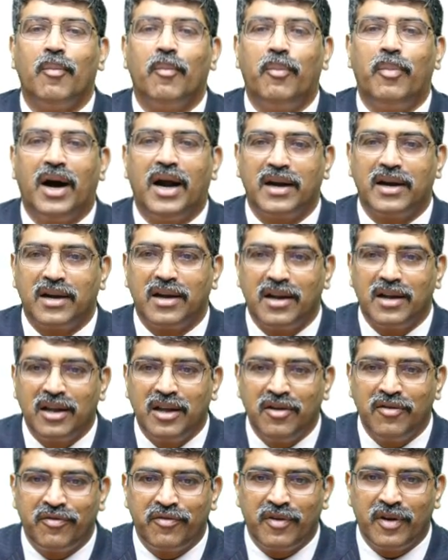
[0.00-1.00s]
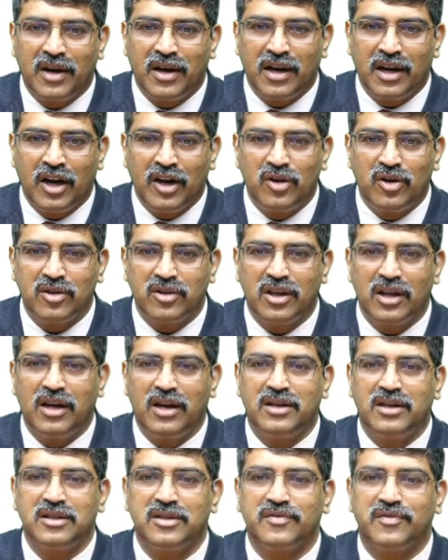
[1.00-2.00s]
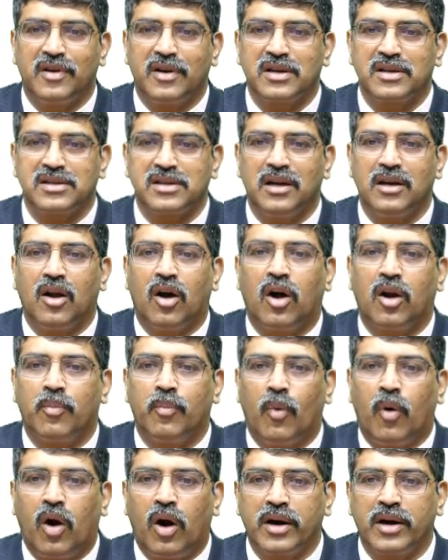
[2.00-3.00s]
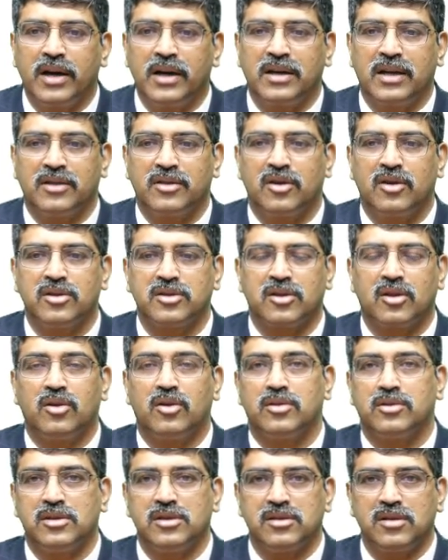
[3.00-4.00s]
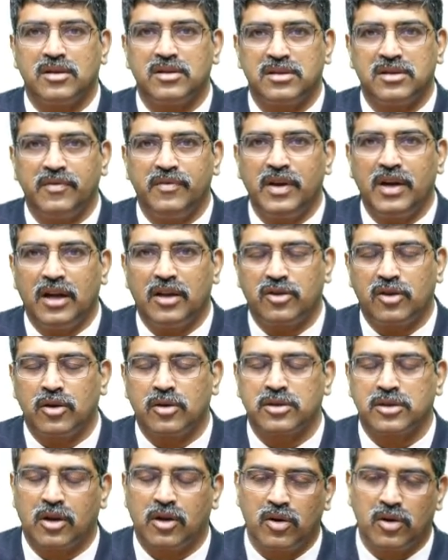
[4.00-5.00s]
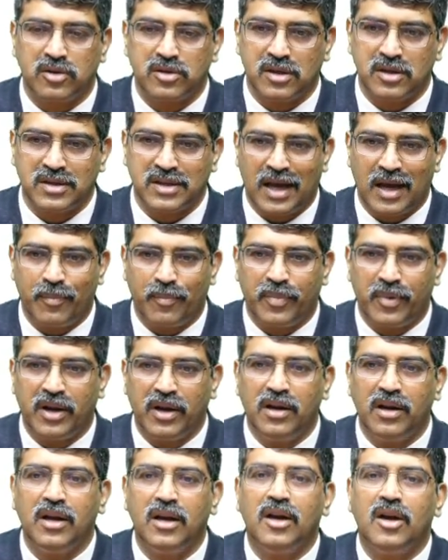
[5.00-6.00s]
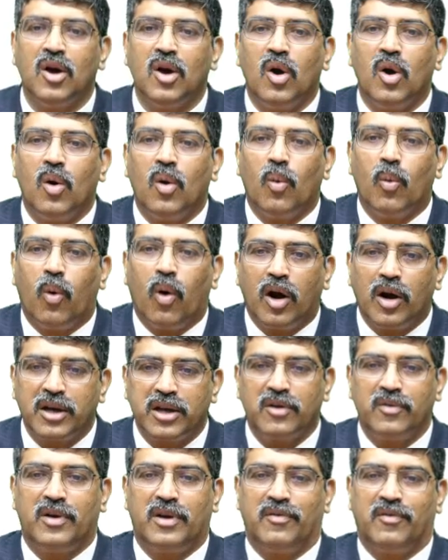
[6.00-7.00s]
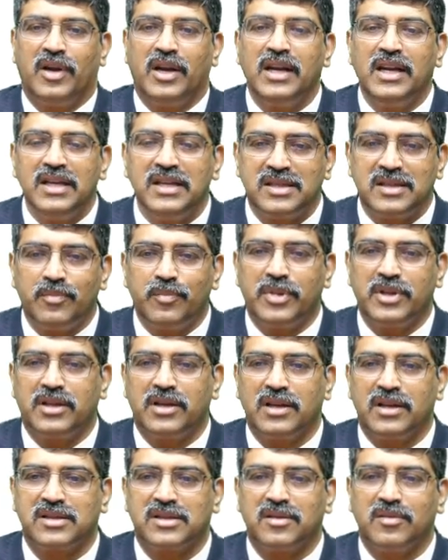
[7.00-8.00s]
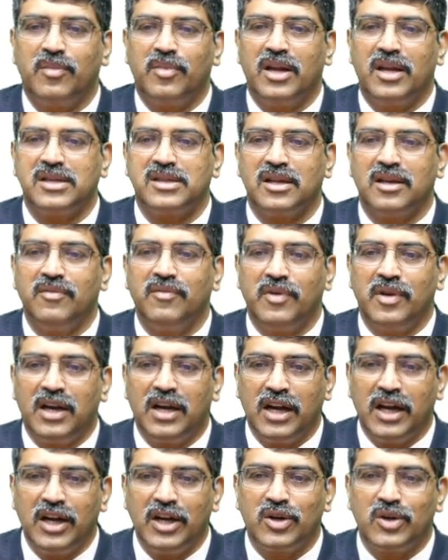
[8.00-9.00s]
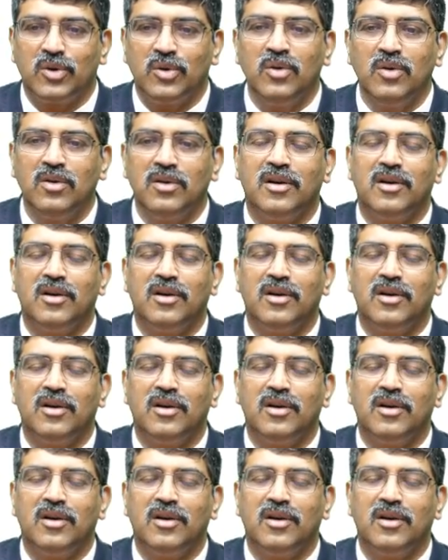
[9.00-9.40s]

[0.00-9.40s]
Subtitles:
But if an endothelial dysfunction or moderate atherosclerosis or severe atherosclerosis happen, any sympathetic stimulation will lead to